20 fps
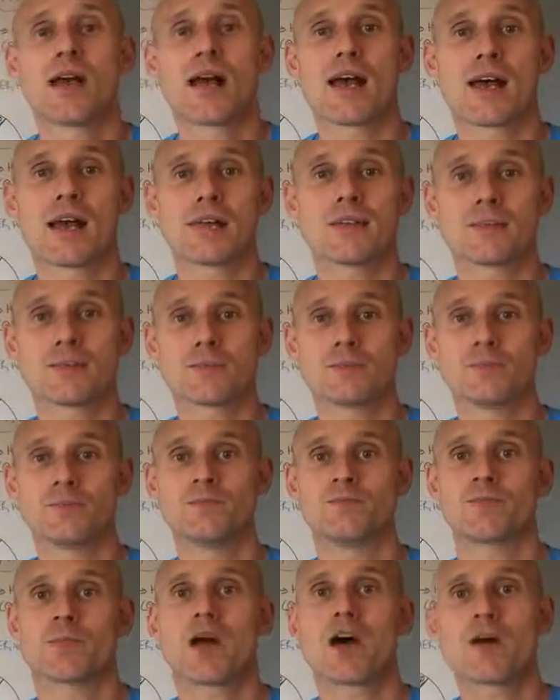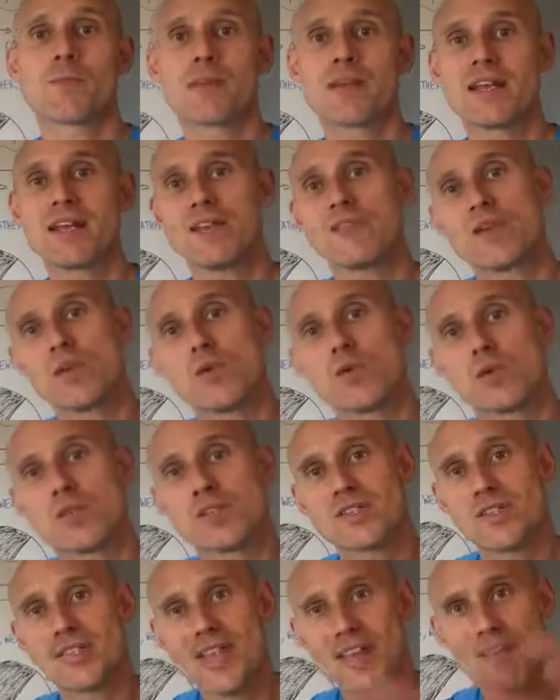And I believe in order
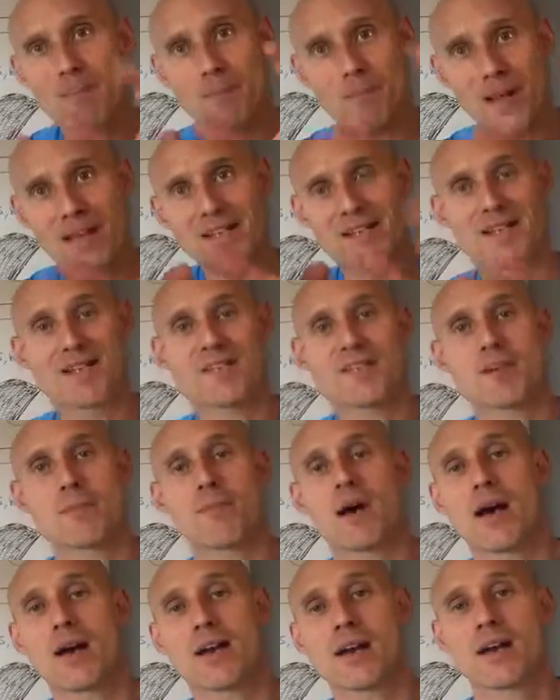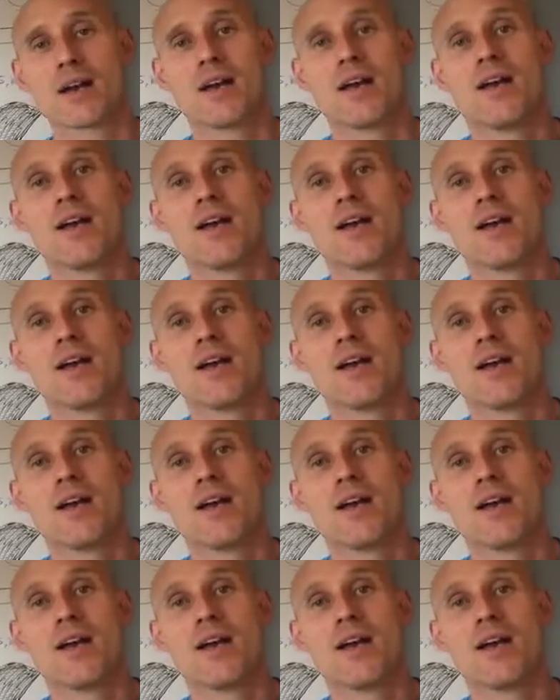to get the best of your buck,